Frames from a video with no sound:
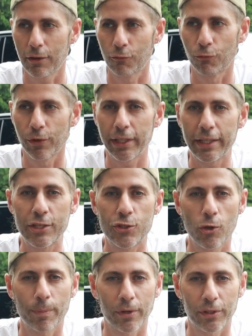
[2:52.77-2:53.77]
really
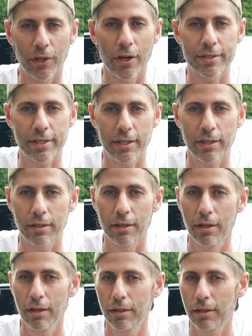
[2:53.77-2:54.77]
super glossy
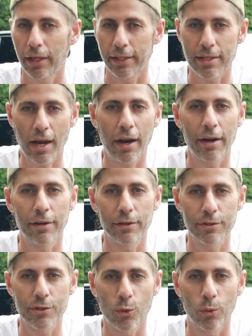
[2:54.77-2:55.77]
like
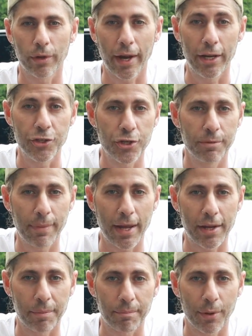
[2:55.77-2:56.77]
tires or engine
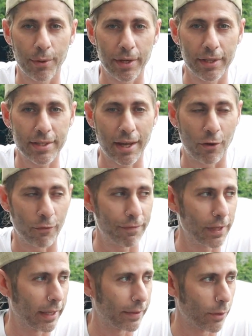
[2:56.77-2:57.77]
bay components. I don't
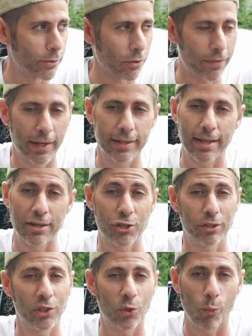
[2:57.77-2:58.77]
feel like those are things that
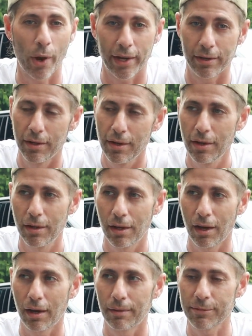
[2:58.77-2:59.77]
should look wet.
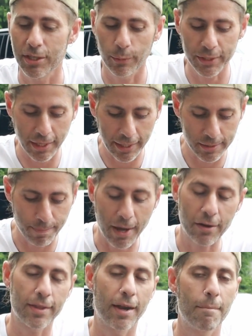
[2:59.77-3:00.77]
So it's
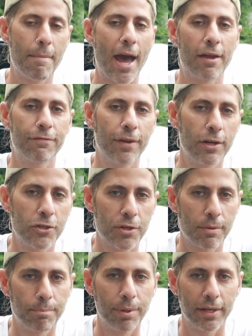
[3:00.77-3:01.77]
better than a matte finish,
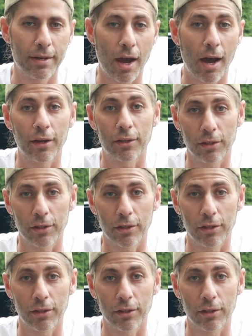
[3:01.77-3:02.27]
but not